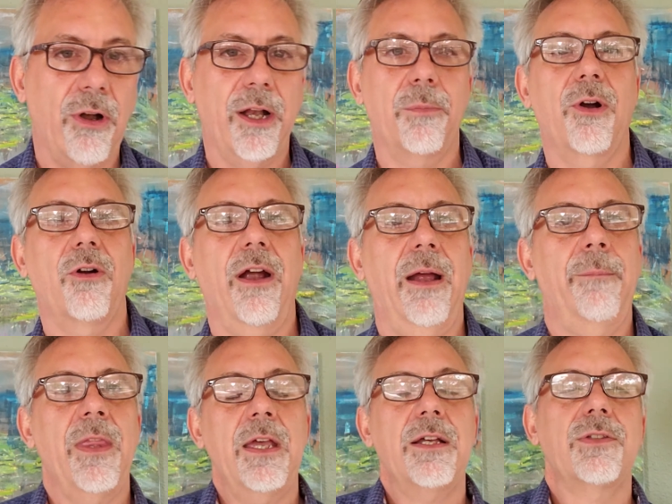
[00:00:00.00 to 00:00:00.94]
training program.
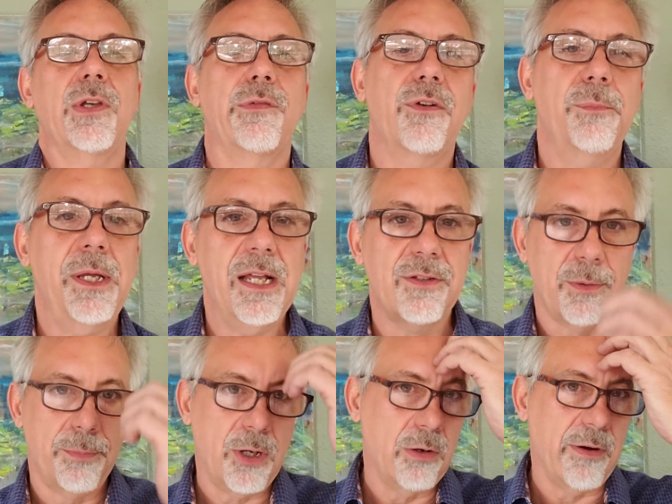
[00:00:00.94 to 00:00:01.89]
So for me, it's a
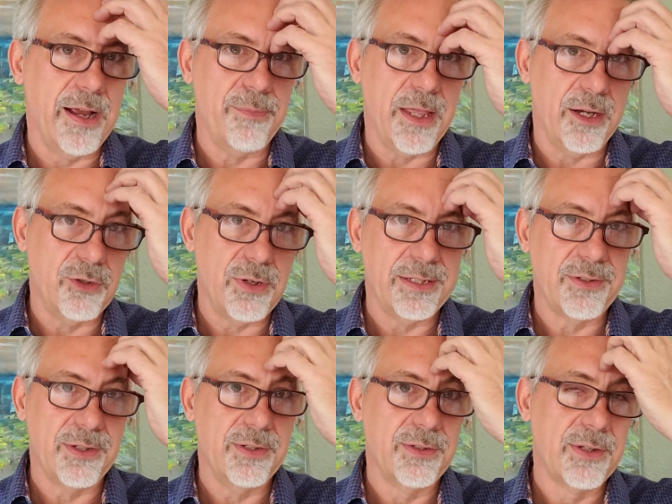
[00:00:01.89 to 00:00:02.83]
program that
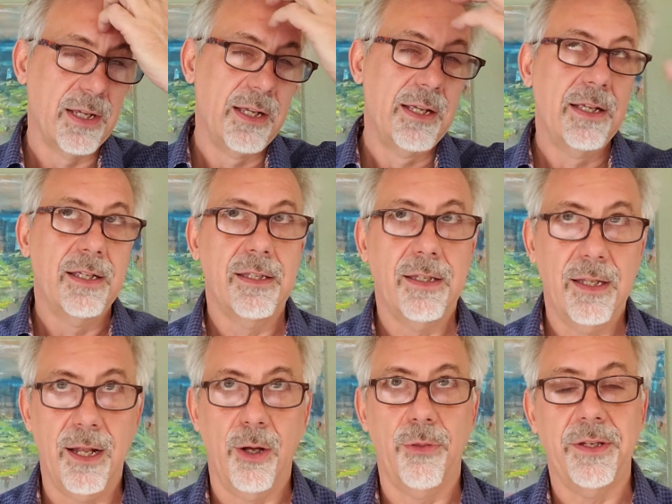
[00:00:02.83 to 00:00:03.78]
addresses, you
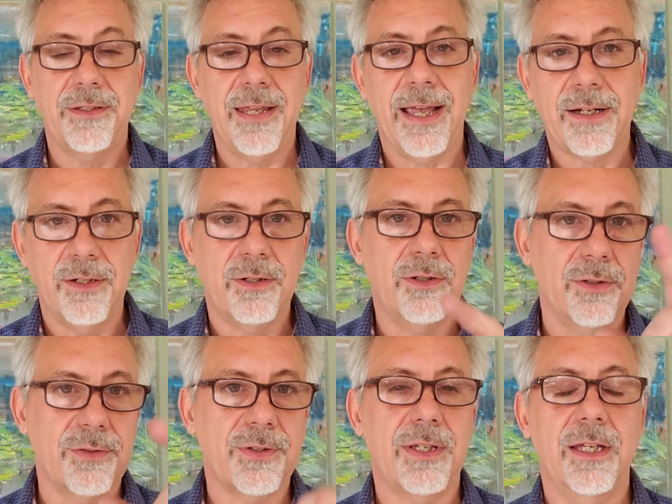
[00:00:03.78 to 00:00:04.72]
know, the
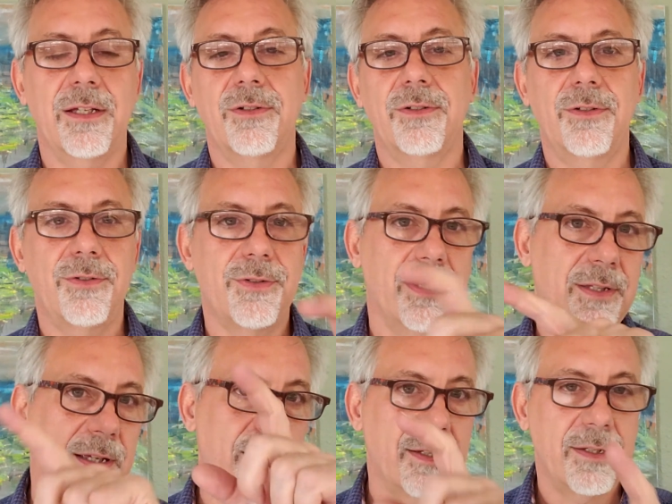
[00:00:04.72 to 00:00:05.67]
technical skills and
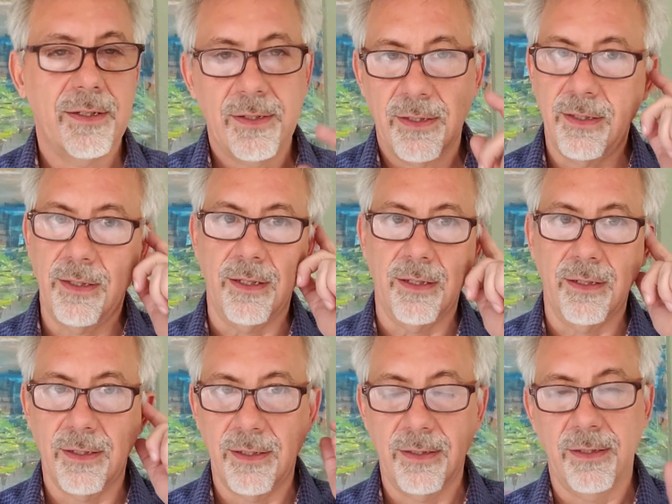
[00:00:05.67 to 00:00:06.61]
the the
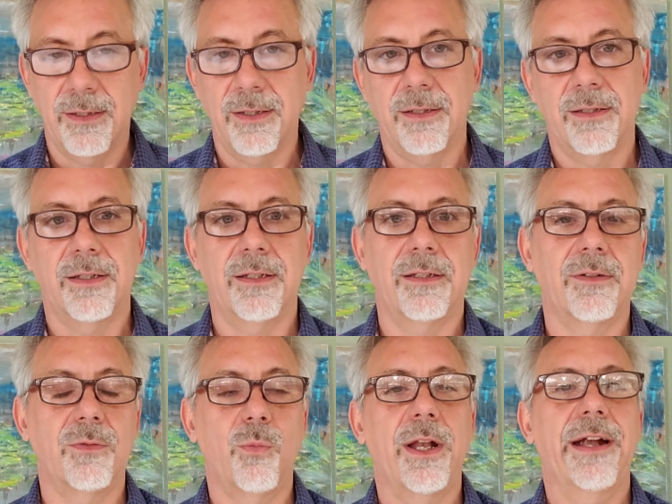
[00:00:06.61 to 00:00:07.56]
the the
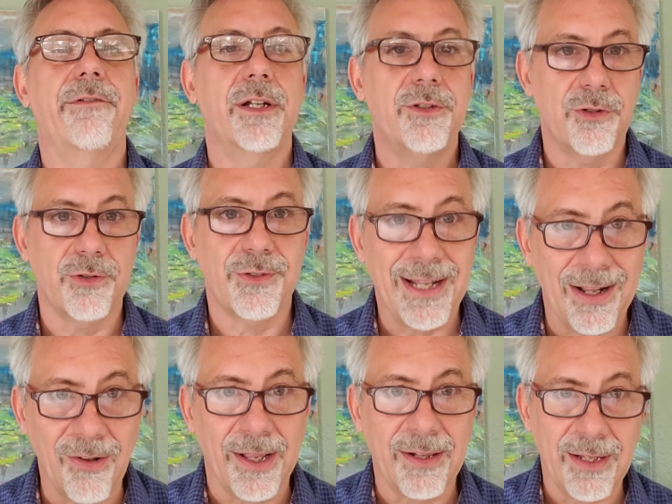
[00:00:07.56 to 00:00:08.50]
whatever it is you're
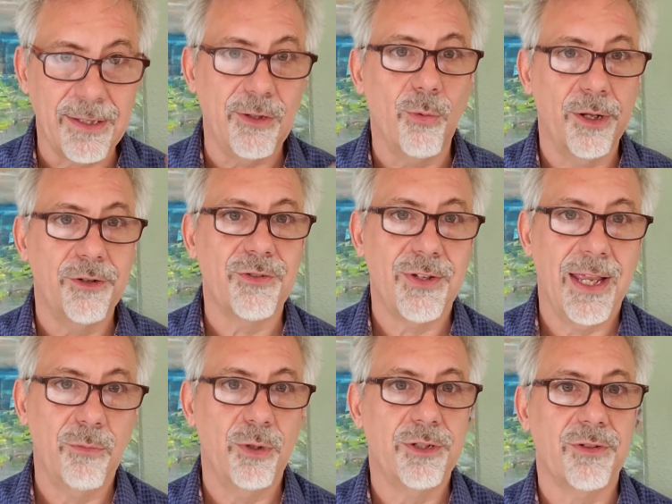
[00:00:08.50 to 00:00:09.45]
selling. Like you
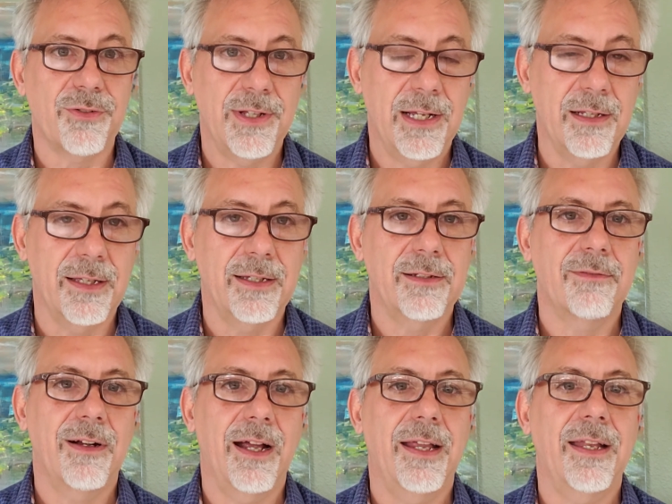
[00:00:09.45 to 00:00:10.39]
understand what you're selling,
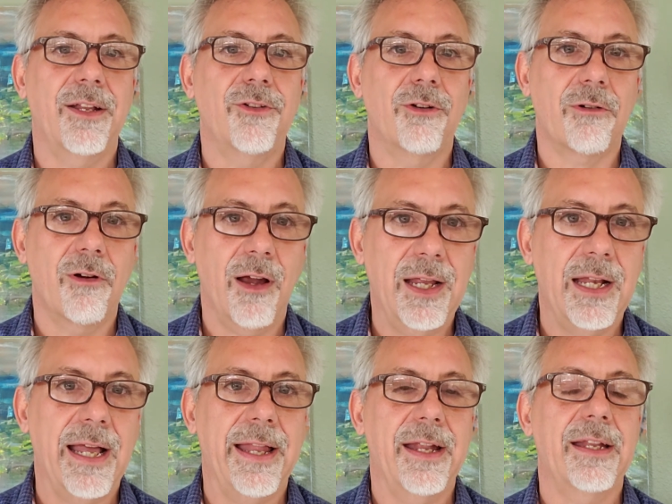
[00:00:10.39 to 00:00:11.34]
right, and you're great
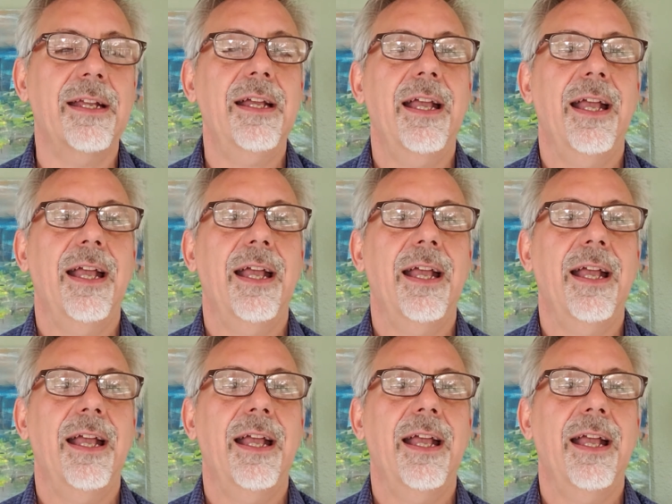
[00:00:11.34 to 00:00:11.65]
at it.